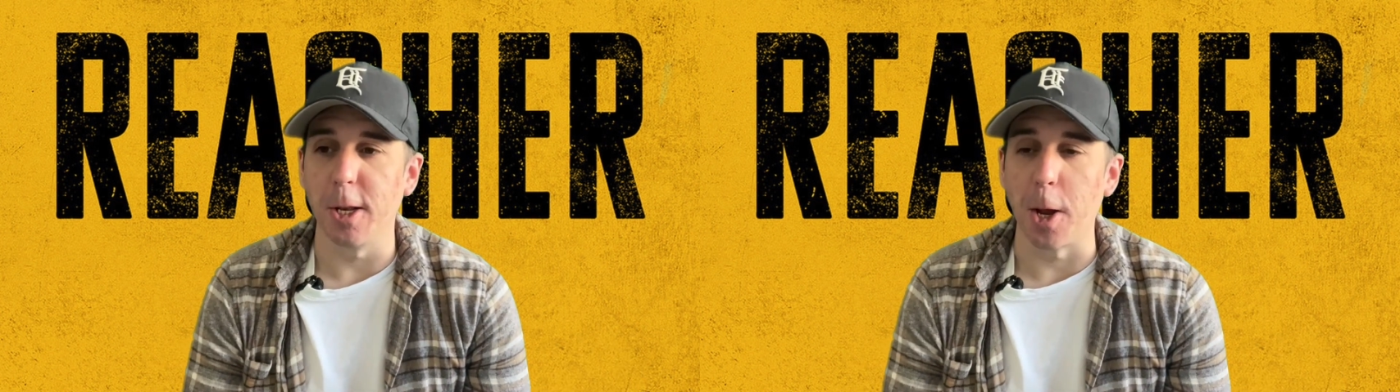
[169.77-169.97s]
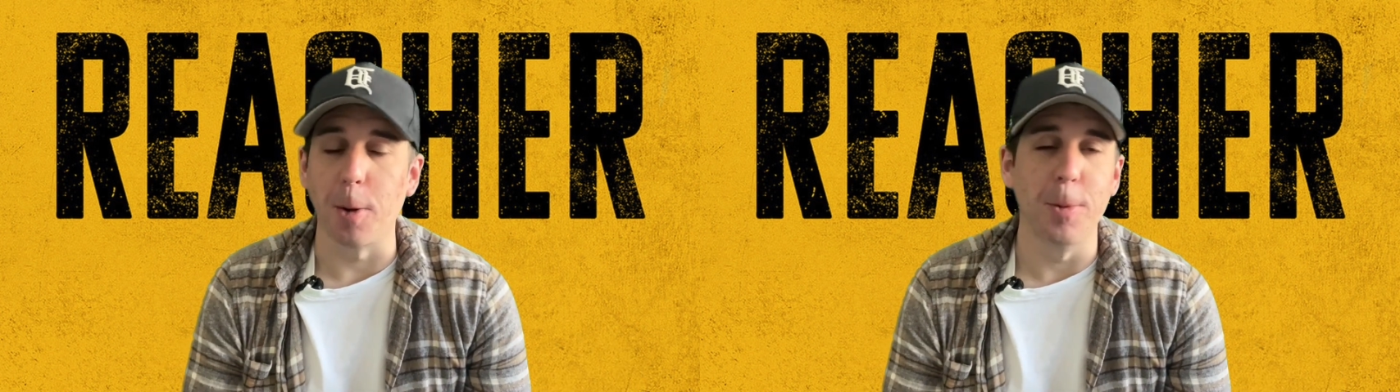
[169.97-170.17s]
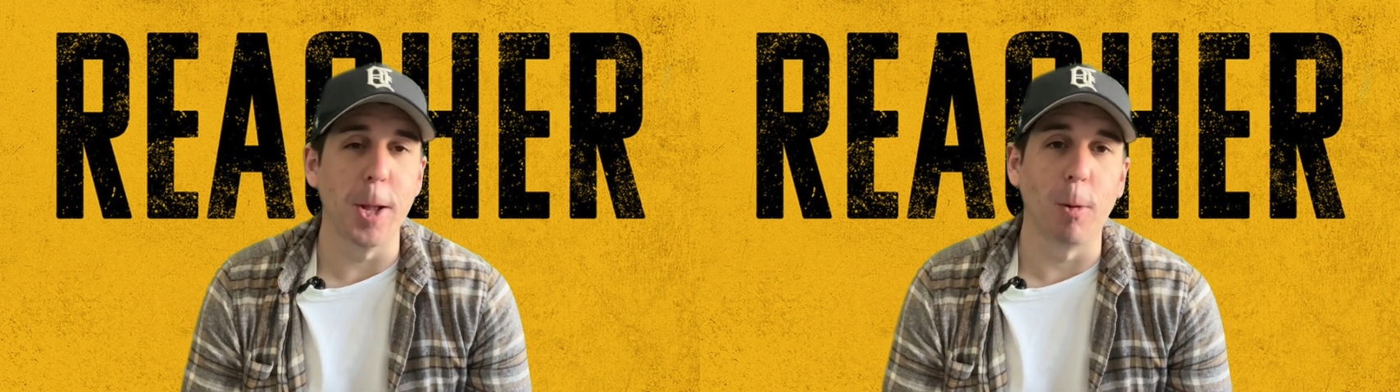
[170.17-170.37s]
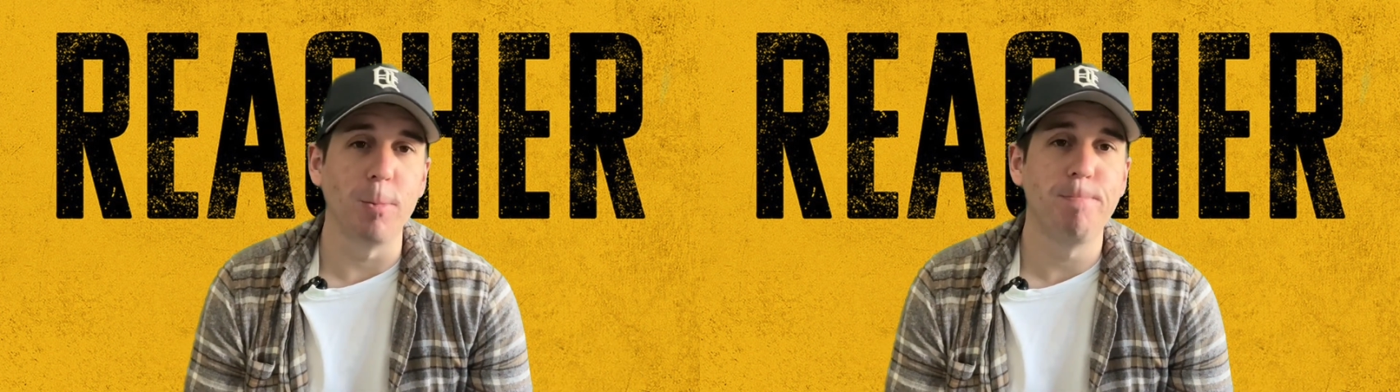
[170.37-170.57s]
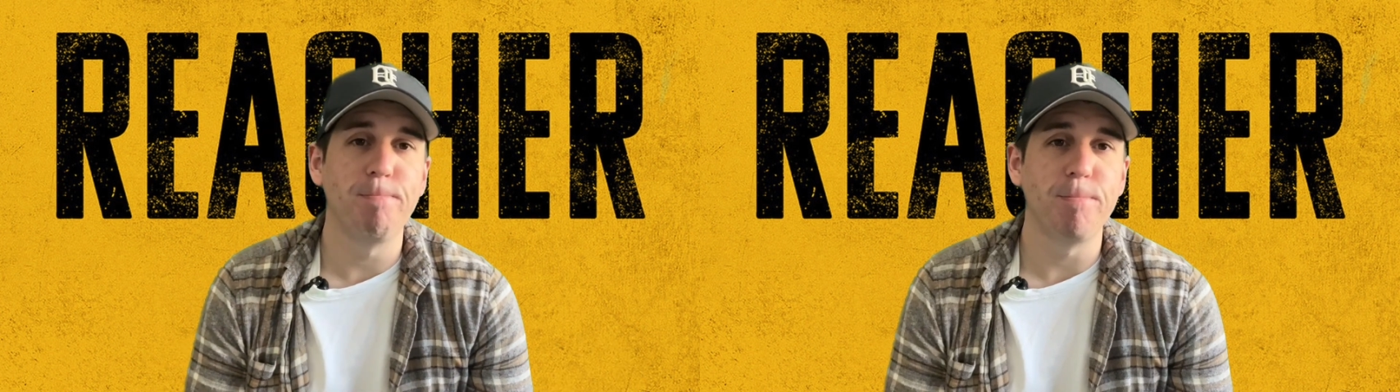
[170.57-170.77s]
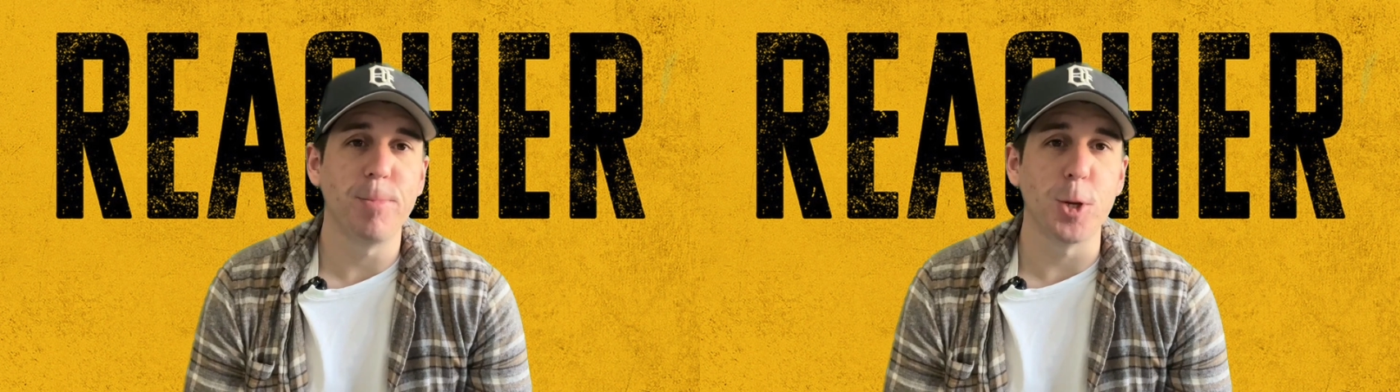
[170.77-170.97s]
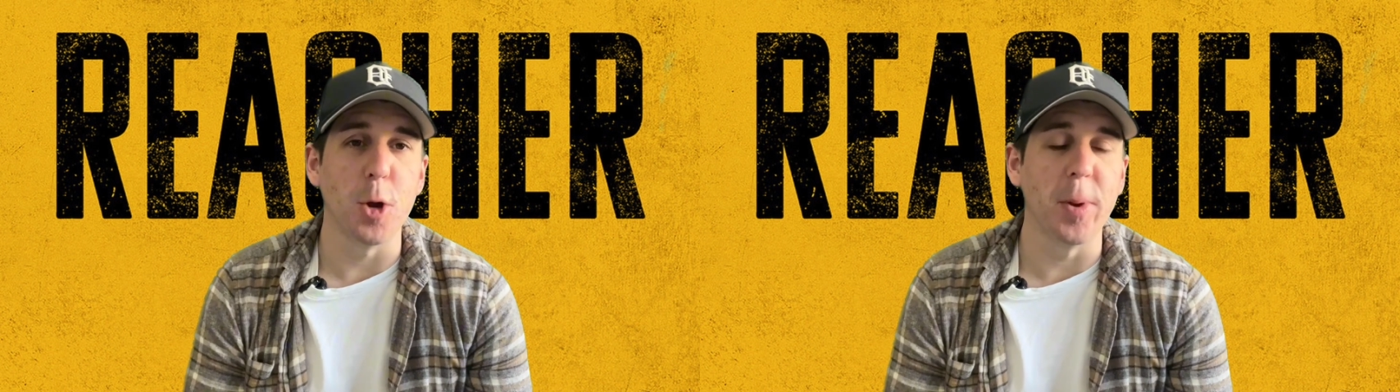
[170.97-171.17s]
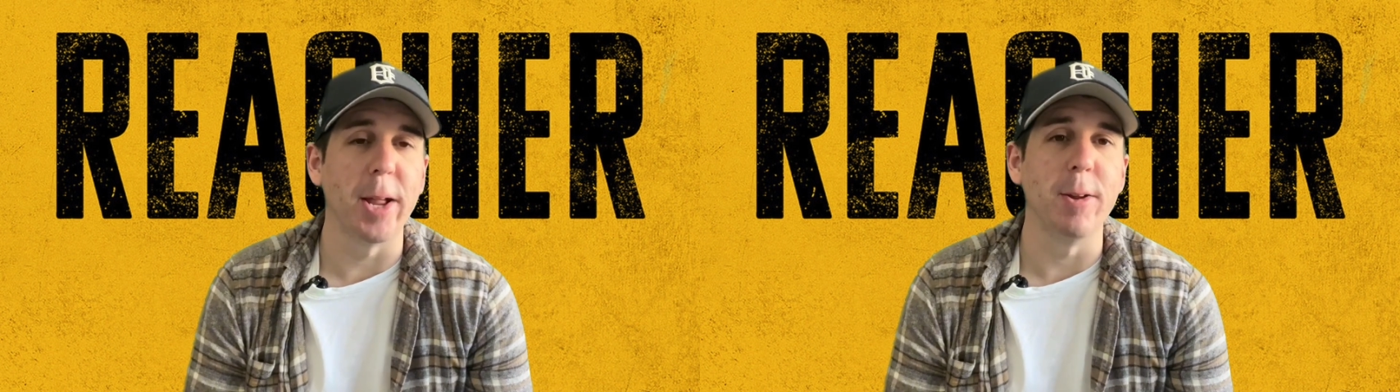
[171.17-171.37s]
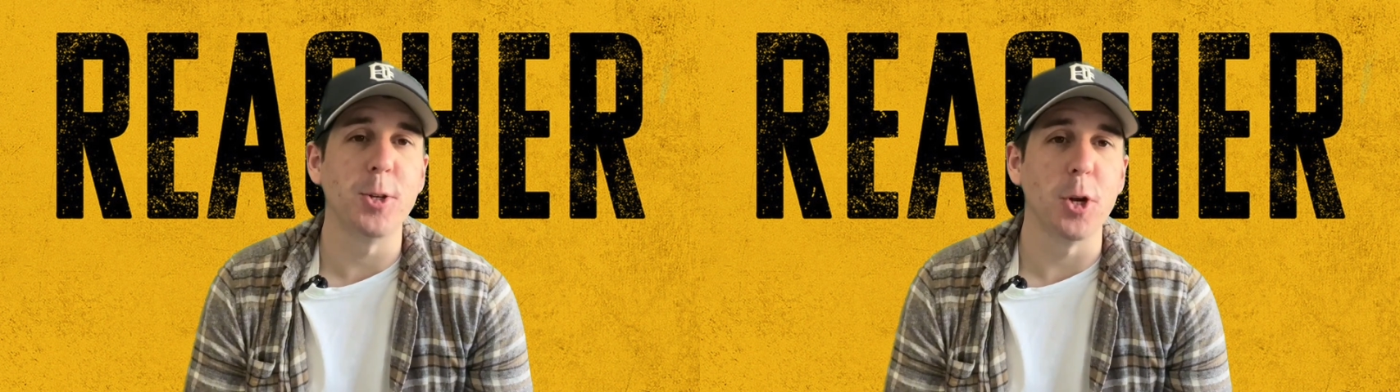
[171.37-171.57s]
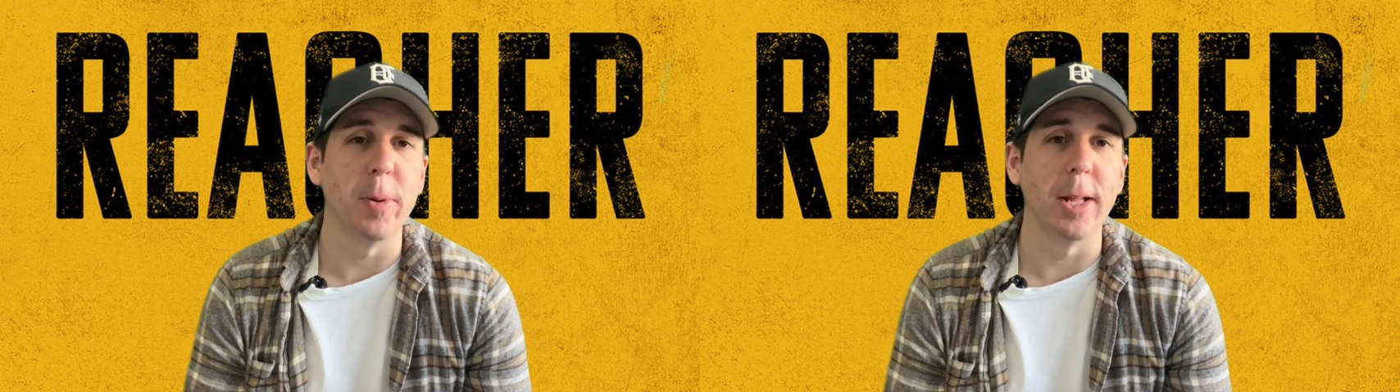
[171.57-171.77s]
You know, the old Terminator and
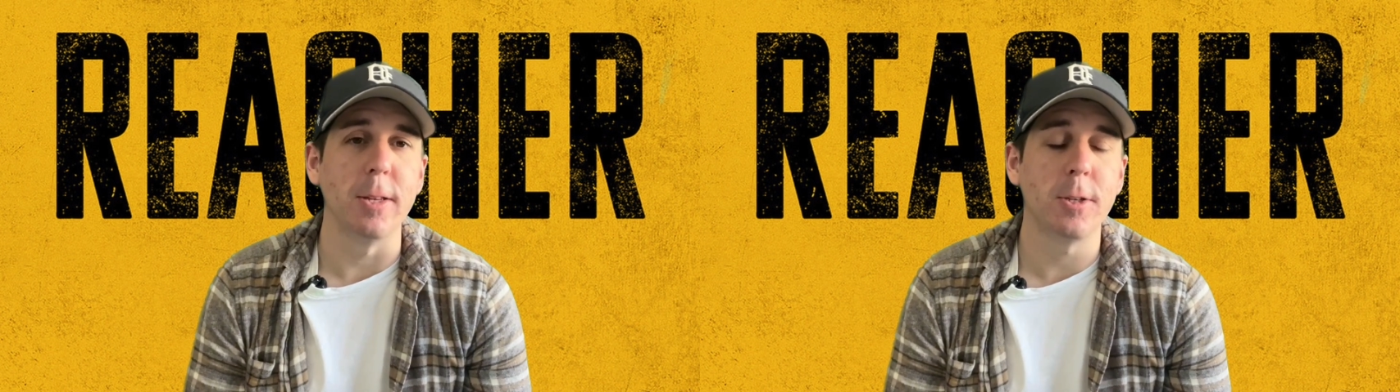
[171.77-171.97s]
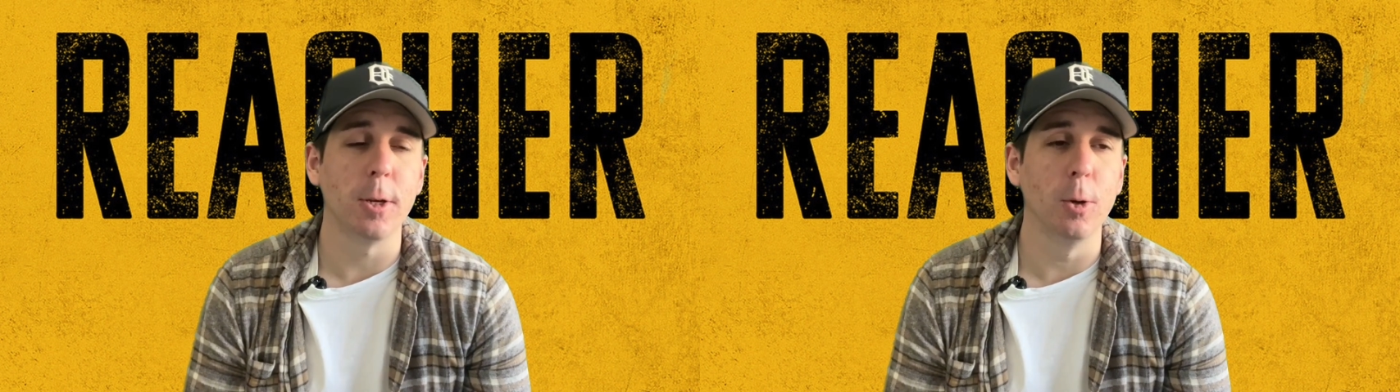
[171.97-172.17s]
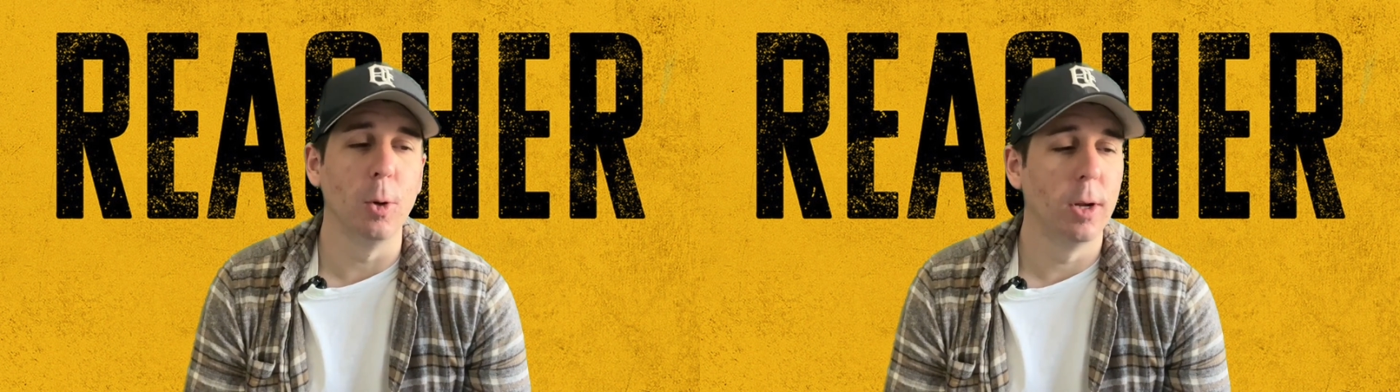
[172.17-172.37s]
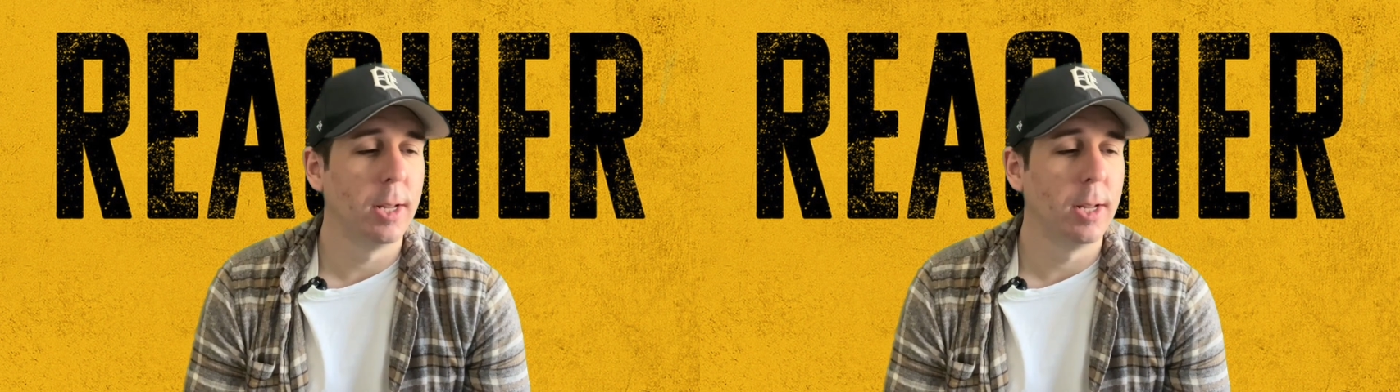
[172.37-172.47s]
Terminator 2.